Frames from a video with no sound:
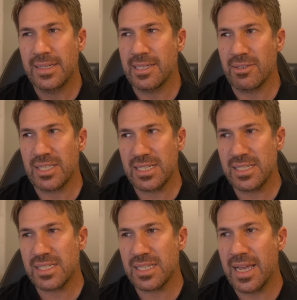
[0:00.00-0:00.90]
Now, it
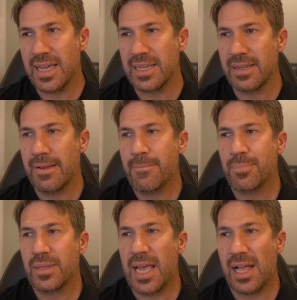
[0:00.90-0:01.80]
doesn't say
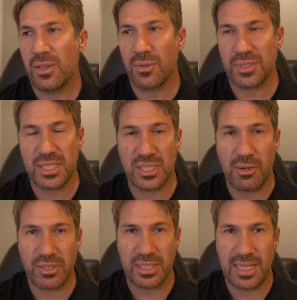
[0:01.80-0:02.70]
how long this is
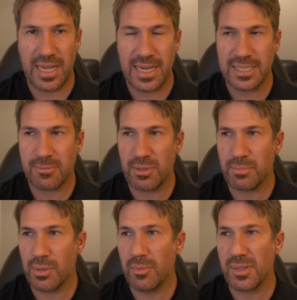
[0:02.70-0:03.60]
going to last,
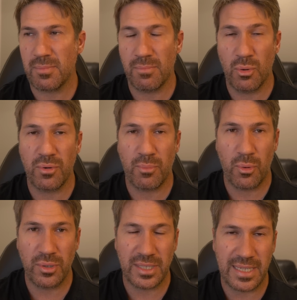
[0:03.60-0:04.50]
but probably more
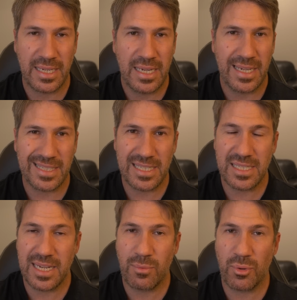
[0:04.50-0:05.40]
importantly, it doesn't
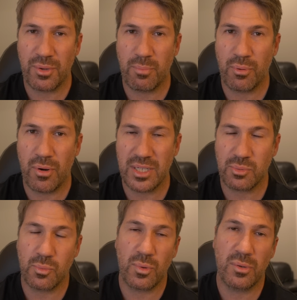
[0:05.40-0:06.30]
say what the price
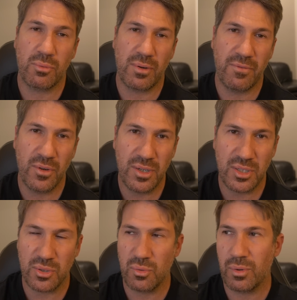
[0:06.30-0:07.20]
will revert
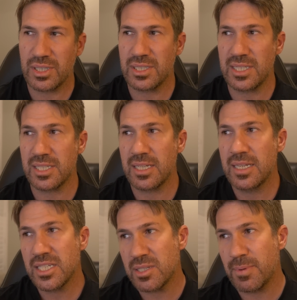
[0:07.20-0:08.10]
to once this
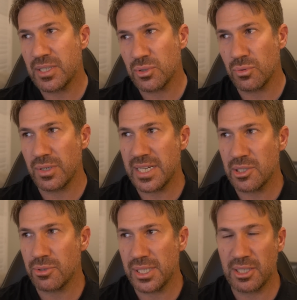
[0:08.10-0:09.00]
special
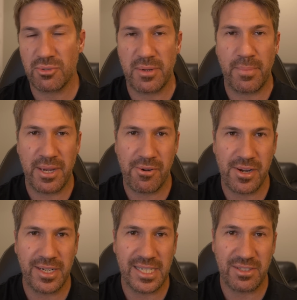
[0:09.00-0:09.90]
introductory
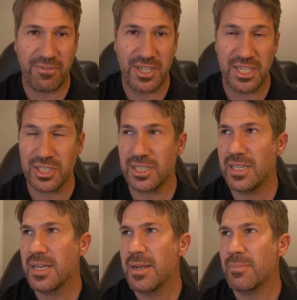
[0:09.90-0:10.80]
period has finished.
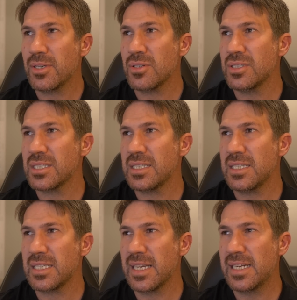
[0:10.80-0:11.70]
Because
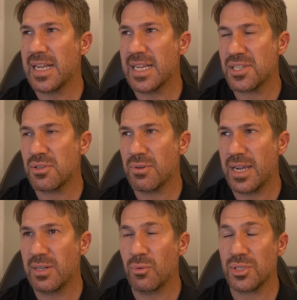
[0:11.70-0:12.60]
you can get an
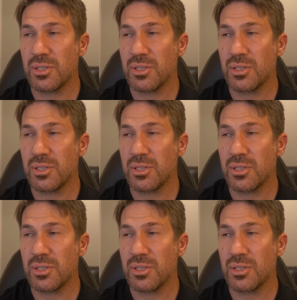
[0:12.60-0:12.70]
X-Terrain,